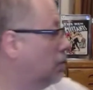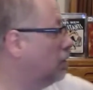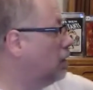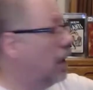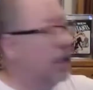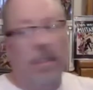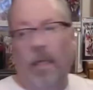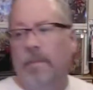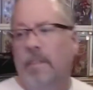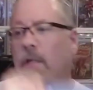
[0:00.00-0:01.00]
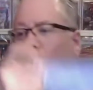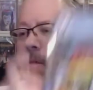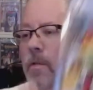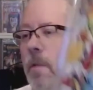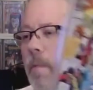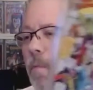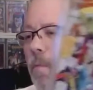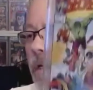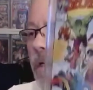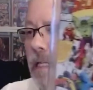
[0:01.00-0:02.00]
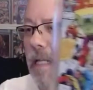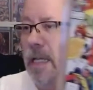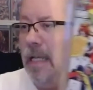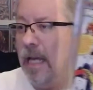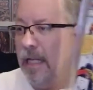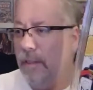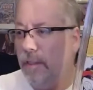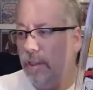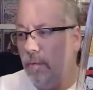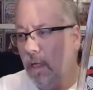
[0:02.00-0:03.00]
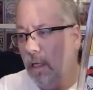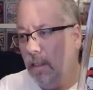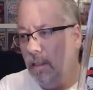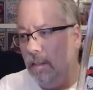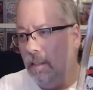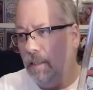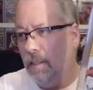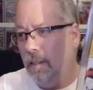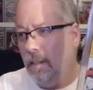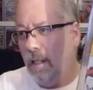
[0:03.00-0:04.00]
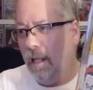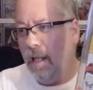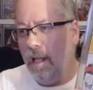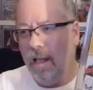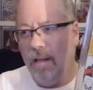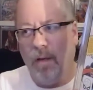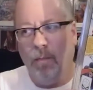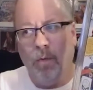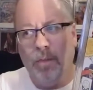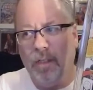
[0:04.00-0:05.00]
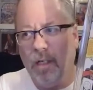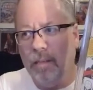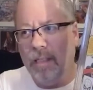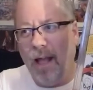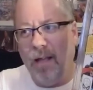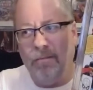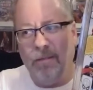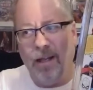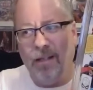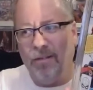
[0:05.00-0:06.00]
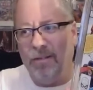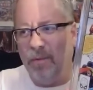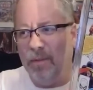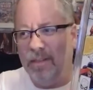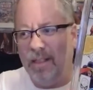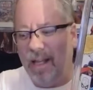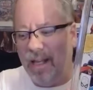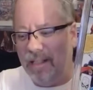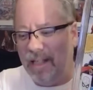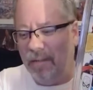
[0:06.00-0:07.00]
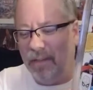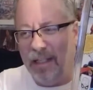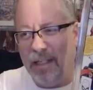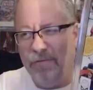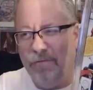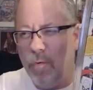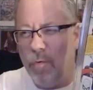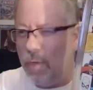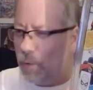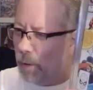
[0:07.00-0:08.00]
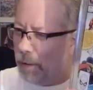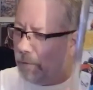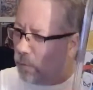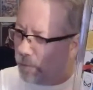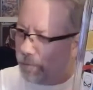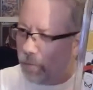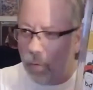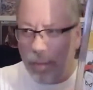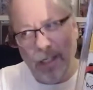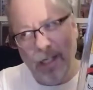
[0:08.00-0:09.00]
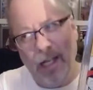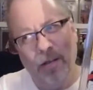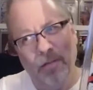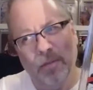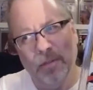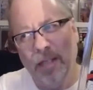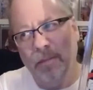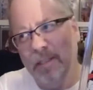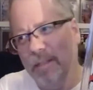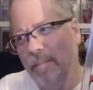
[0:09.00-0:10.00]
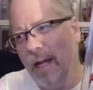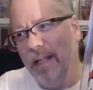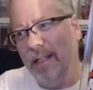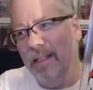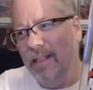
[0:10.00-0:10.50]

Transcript: Next up, Secret Wars #1 in a 9.2. #1s are coming down. I looked at one today, down to like 420, 440. I was real tempted to buy it.